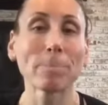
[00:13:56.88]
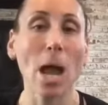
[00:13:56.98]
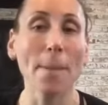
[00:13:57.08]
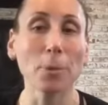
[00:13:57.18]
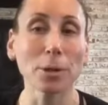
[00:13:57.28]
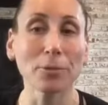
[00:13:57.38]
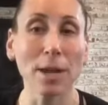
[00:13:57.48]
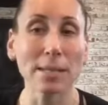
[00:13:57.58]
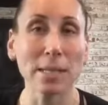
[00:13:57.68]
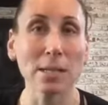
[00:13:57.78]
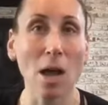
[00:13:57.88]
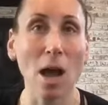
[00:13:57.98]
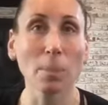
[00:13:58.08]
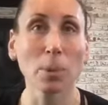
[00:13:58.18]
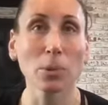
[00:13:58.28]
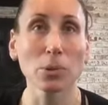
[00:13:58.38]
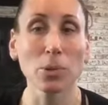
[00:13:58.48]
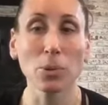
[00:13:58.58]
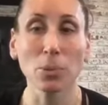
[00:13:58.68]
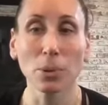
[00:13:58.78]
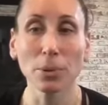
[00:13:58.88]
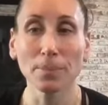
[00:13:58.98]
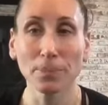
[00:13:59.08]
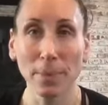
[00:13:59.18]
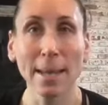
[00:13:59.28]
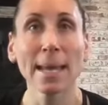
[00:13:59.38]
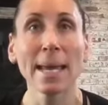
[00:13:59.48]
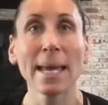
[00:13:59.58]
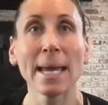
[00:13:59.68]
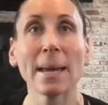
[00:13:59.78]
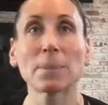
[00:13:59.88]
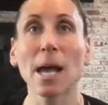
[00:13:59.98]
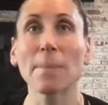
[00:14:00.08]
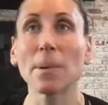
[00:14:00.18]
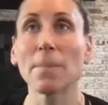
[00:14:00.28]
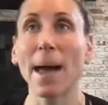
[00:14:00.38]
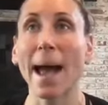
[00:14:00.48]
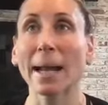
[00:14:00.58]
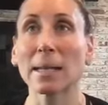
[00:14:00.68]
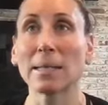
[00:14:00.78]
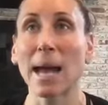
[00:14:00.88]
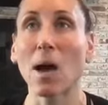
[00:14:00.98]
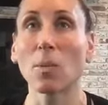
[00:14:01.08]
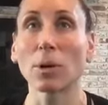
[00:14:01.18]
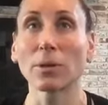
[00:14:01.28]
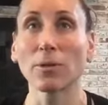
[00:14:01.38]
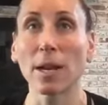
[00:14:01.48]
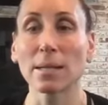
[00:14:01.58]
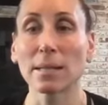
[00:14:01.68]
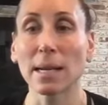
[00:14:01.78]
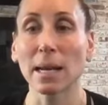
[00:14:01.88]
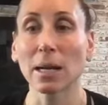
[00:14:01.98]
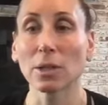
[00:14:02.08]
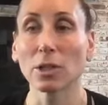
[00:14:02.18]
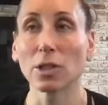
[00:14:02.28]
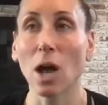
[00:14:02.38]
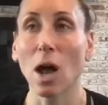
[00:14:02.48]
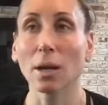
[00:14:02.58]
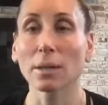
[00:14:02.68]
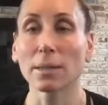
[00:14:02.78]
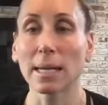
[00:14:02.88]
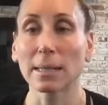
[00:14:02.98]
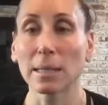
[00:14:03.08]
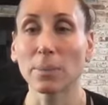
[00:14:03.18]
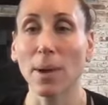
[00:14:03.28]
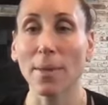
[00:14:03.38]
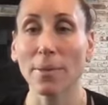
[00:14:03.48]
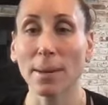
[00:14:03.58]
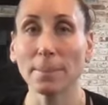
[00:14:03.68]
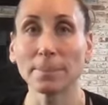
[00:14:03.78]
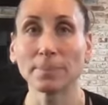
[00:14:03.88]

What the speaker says: Upward facing dog pulls you through. Hips up and back, downward facing dog. Take a deep breath in.